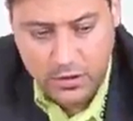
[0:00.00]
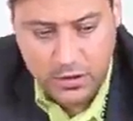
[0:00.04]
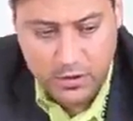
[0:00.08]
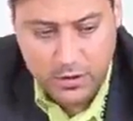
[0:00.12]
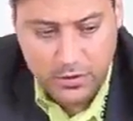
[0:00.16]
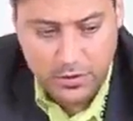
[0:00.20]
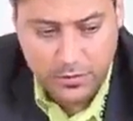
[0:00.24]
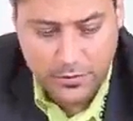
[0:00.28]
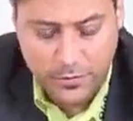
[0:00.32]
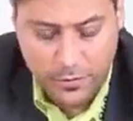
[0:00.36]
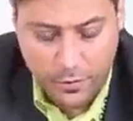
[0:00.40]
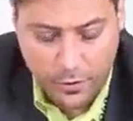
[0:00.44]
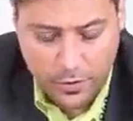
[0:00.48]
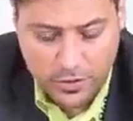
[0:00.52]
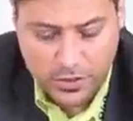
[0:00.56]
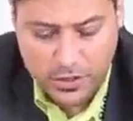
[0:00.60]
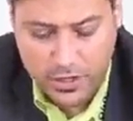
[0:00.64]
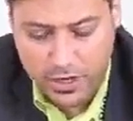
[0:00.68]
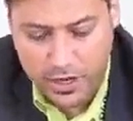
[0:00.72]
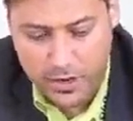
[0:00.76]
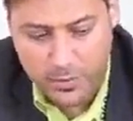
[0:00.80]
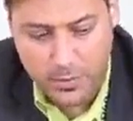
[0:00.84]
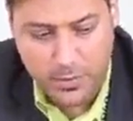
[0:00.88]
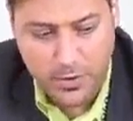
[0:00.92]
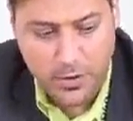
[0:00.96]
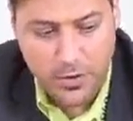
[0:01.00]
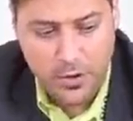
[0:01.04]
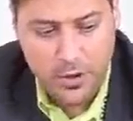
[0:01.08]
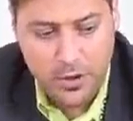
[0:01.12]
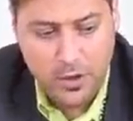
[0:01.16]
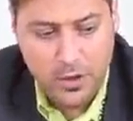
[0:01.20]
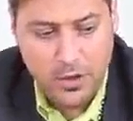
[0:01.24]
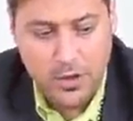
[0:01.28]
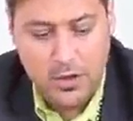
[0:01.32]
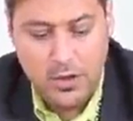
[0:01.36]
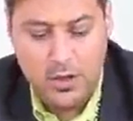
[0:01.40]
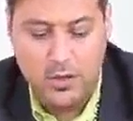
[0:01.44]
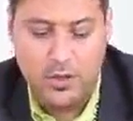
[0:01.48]
the first game.
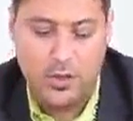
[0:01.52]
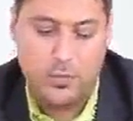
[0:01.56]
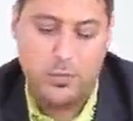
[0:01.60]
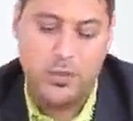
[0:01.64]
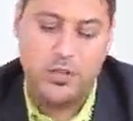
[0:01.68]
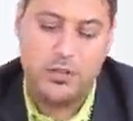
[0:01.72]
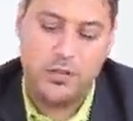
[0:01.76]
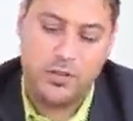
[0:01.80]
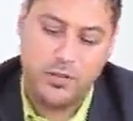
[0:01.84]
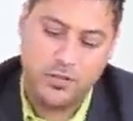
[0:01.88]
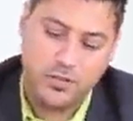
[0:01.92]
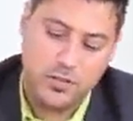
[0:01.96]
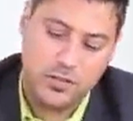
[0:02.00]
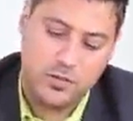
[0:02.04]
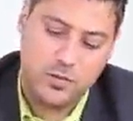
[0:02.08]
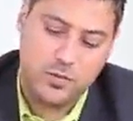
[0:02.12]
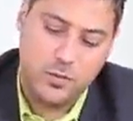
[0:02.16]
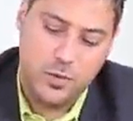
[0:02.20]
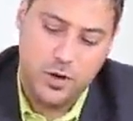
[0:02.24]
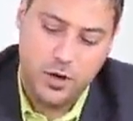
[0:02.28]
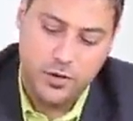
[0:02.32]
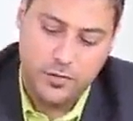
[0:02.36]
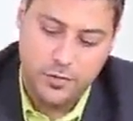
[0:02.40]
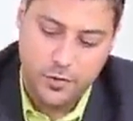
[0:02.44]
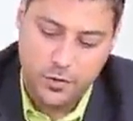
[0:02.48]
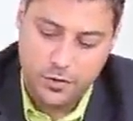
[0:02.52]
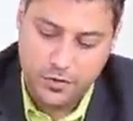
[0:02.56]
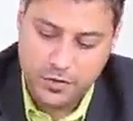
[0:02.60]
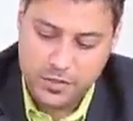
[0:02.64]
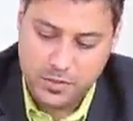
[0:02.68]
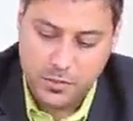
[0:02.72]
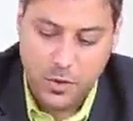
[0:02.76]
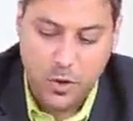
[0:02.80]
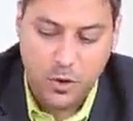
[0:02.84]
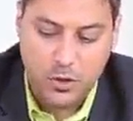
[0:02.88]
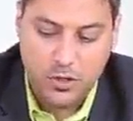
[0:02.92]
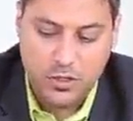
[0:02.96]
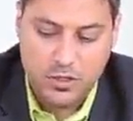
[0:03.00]
That means this is really for the
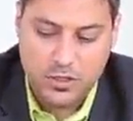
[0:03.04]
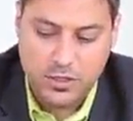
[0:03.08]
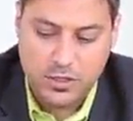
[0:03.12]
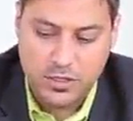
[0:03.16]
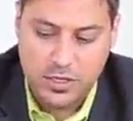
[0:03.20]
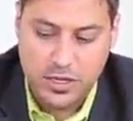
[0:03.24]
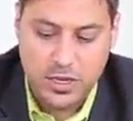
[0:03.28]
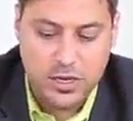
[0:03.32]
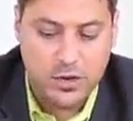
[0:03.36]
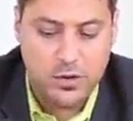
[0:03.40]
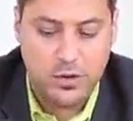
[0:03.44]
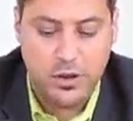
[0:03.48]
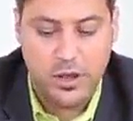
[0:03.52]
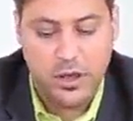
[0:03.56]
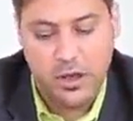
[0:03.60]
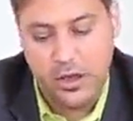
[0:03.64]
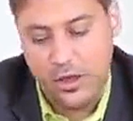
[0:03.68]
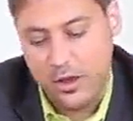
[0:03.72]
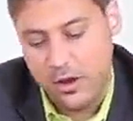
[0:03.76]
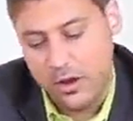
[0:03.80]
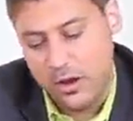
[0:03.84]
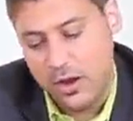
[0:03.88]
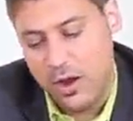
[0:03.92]
smallest, saying okay,